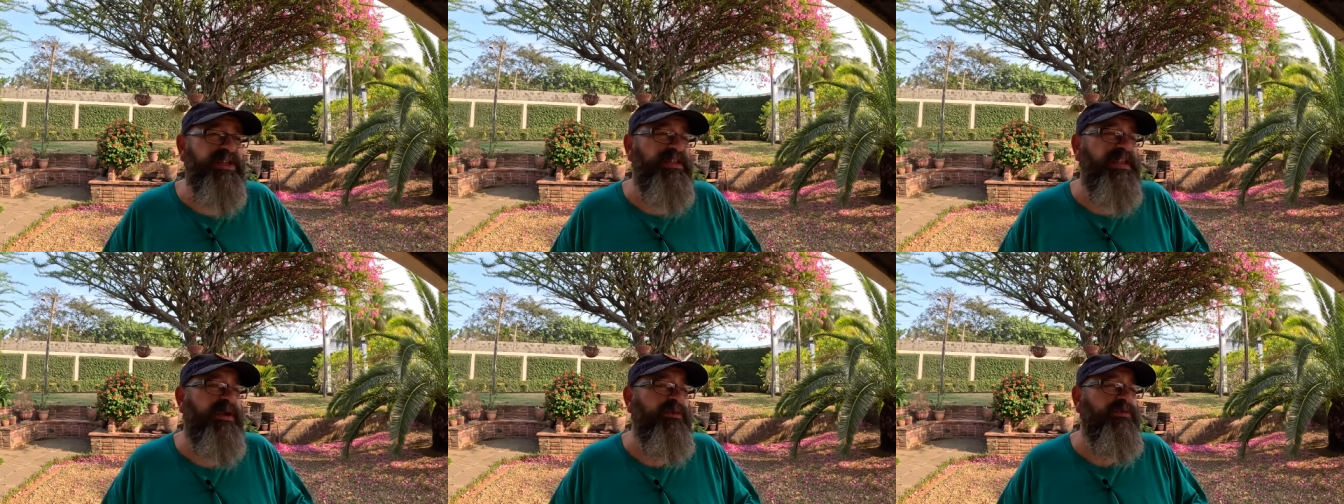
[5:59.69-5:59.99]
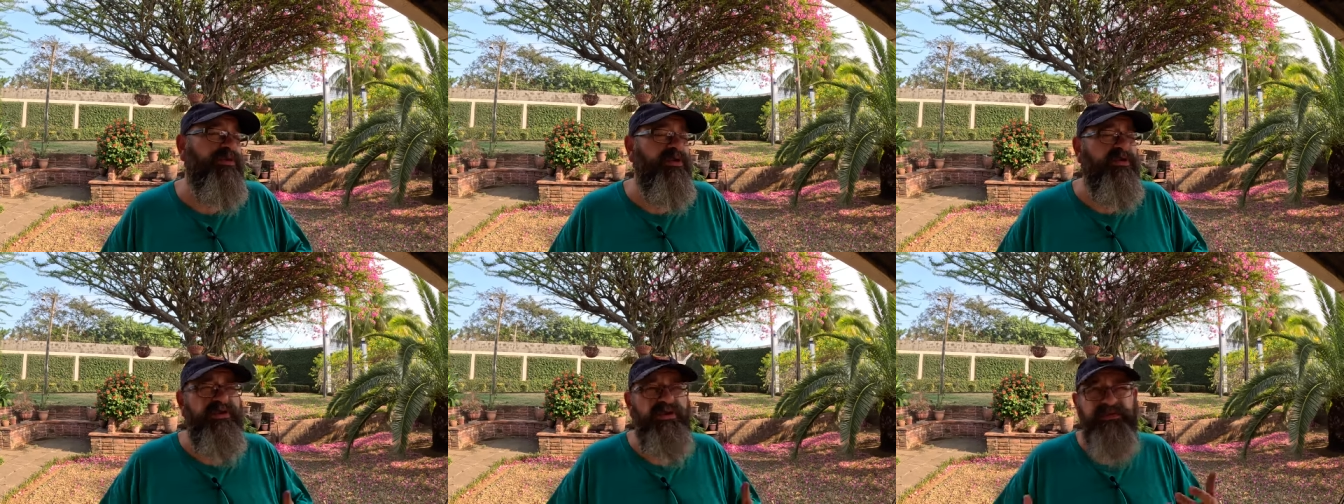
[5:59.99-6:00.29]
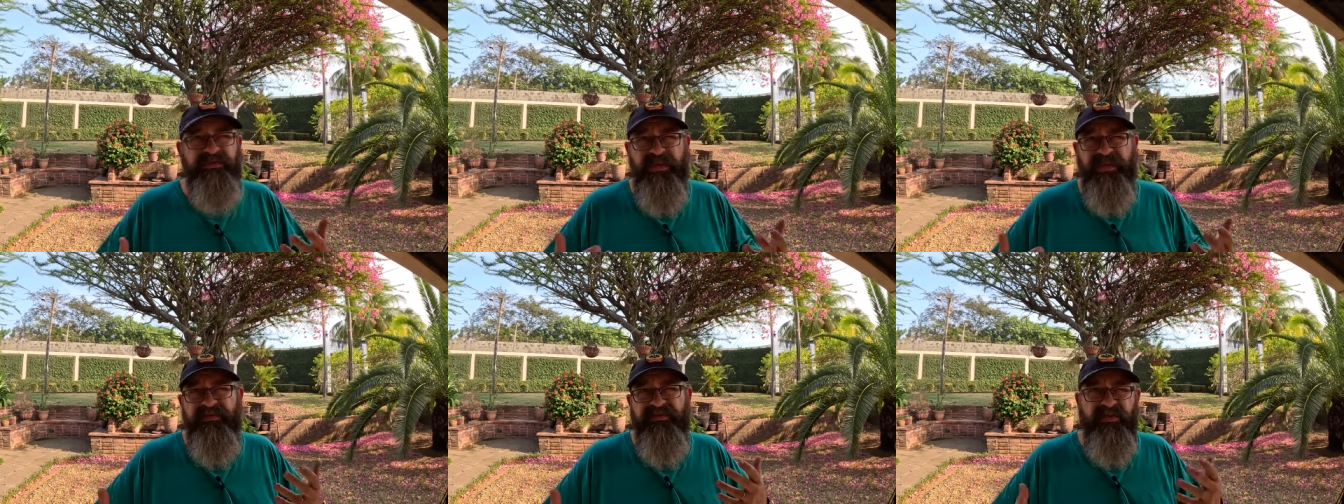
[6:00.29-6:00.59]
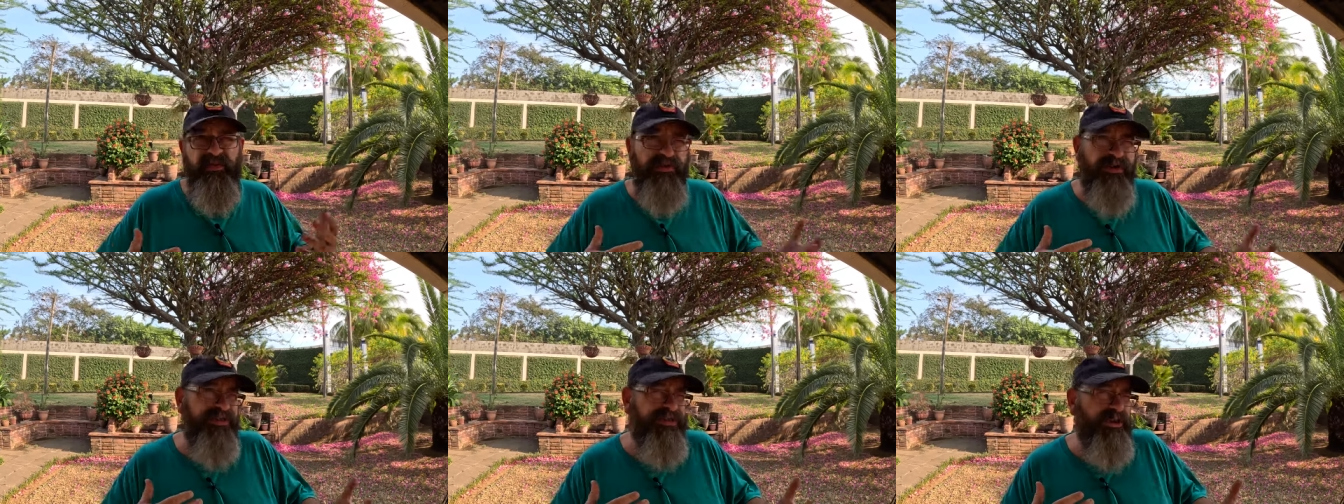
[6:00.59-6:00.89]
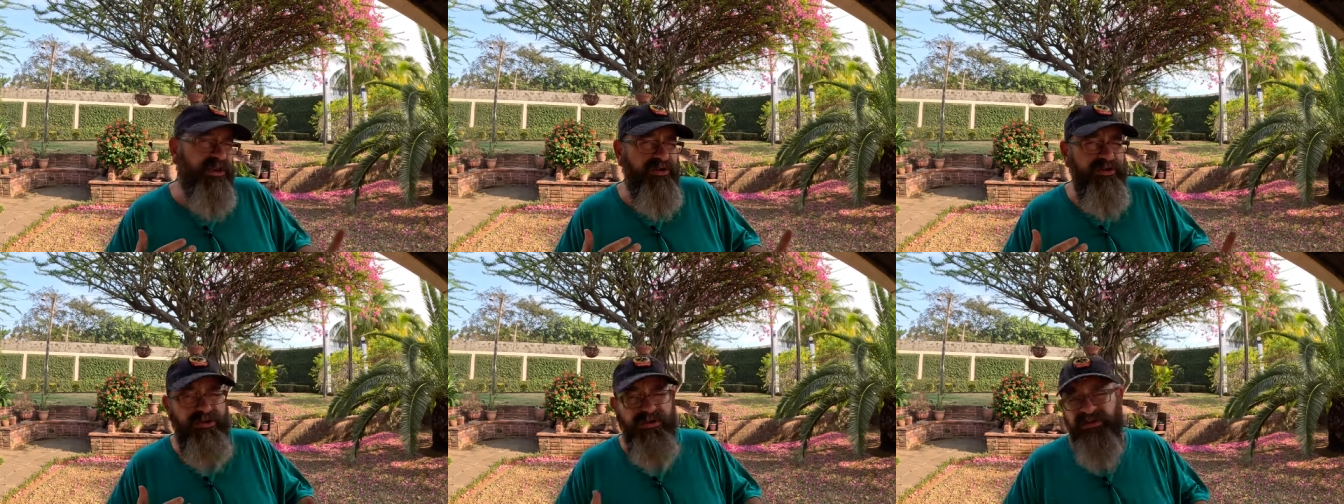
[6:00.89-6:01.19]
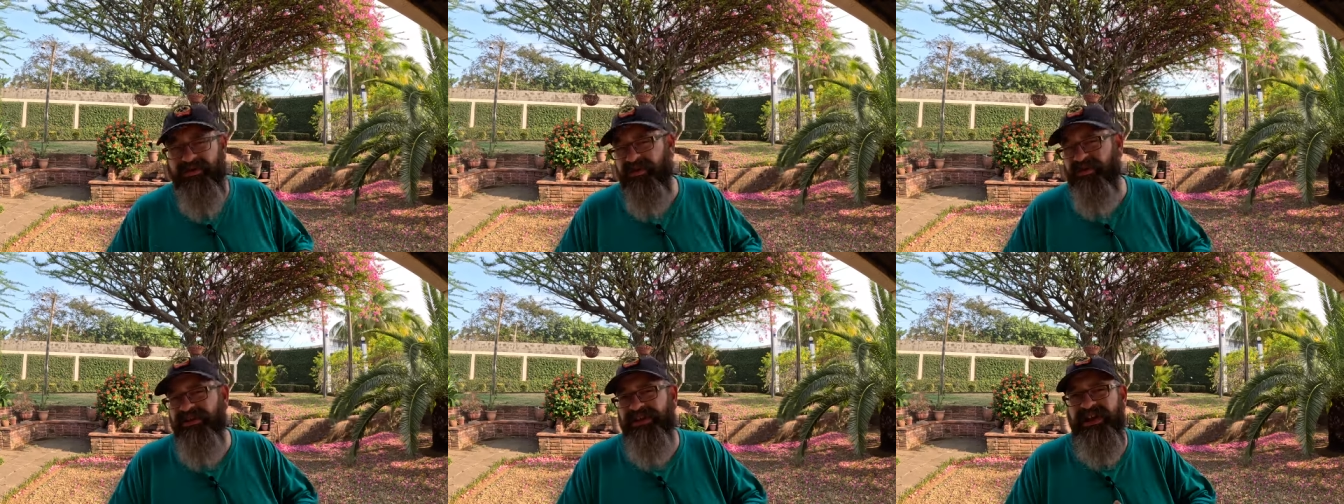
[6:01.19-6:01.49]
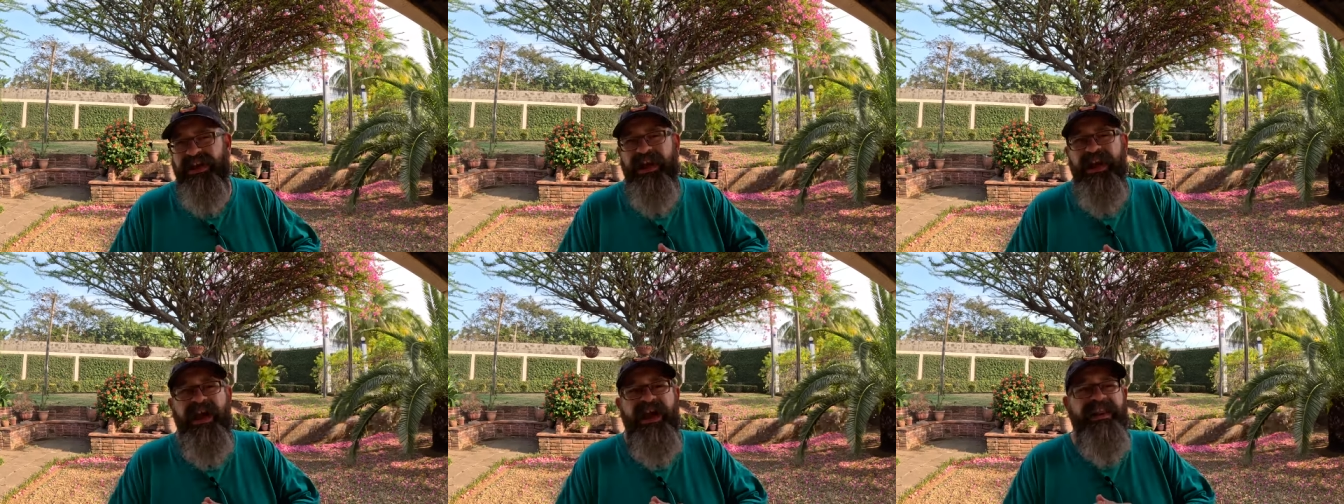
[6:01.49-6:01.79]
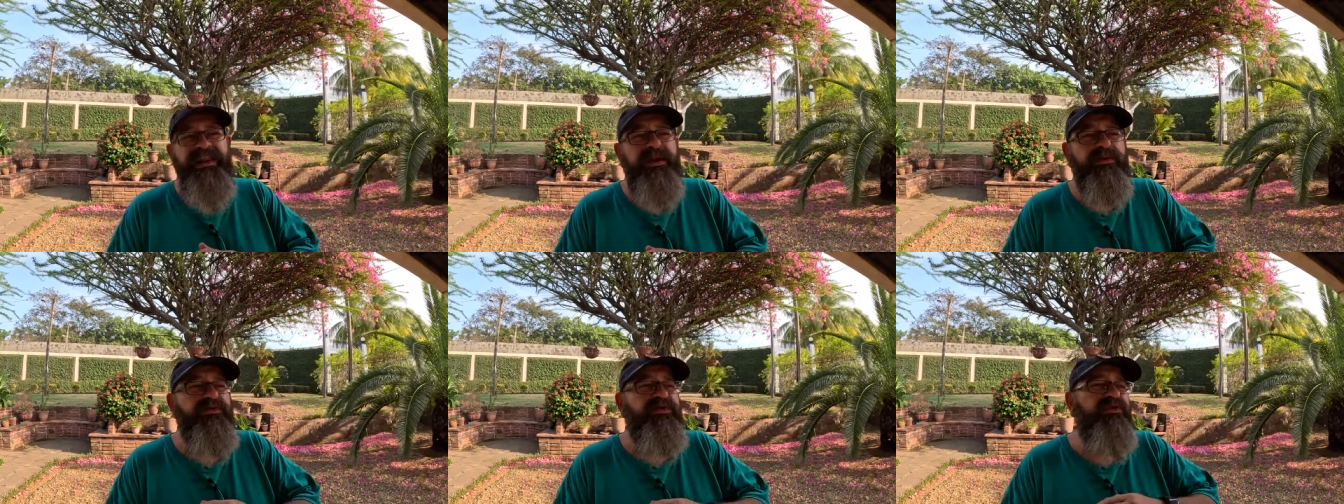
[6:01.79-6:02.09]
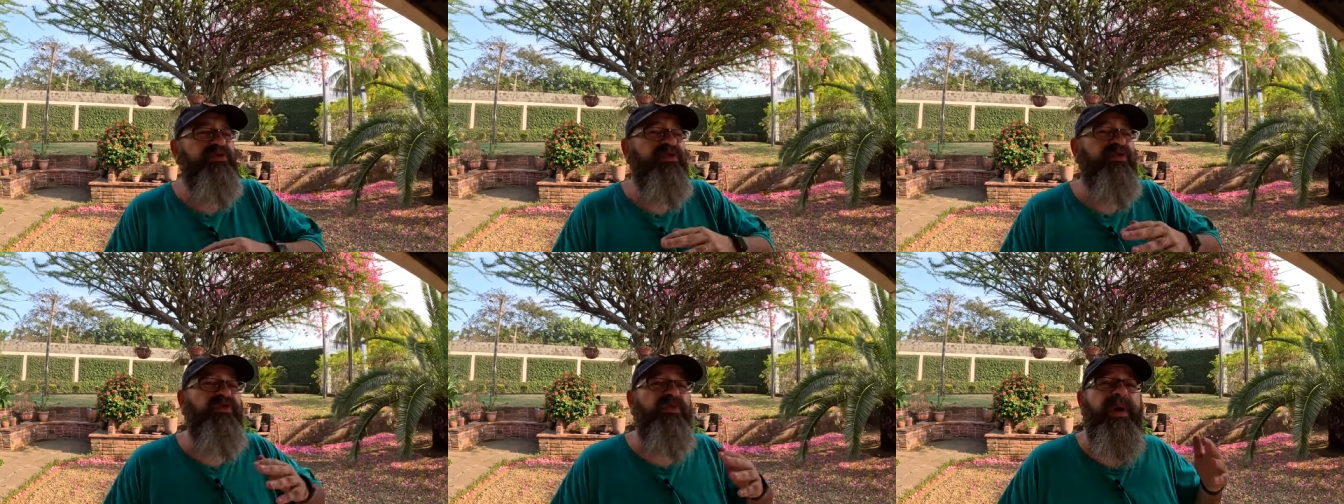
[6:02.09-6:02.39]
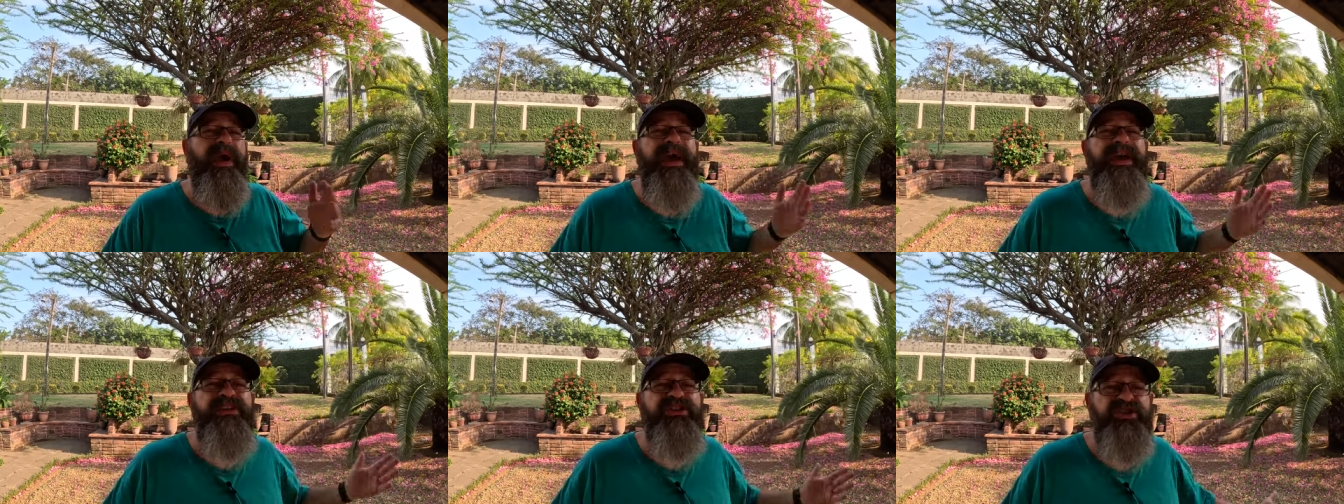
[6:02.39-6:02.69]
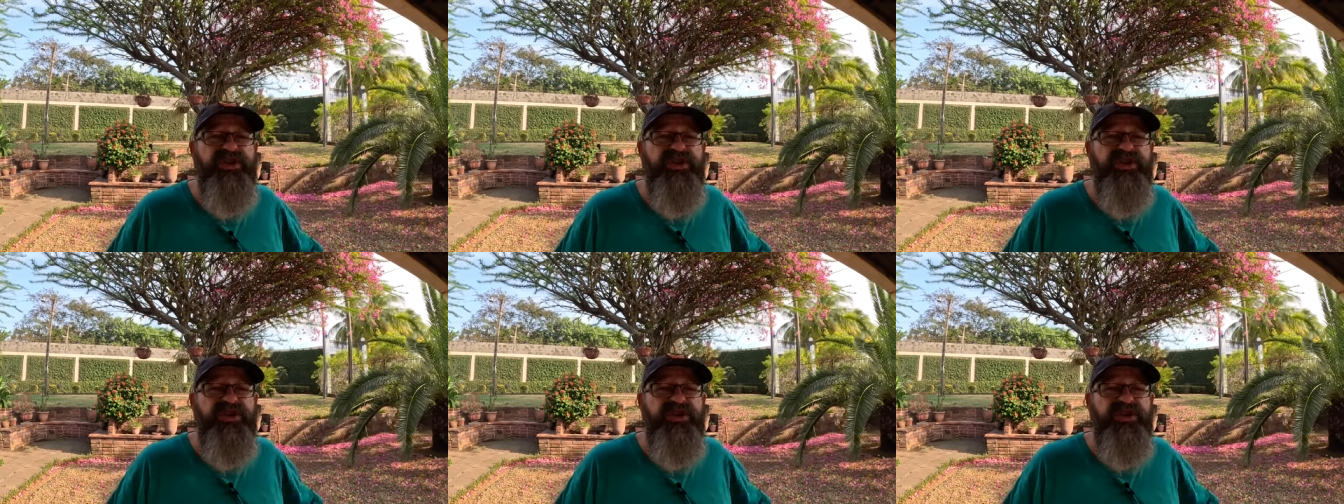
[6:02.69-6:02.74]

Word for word: they would, or before they started university, they would do the grand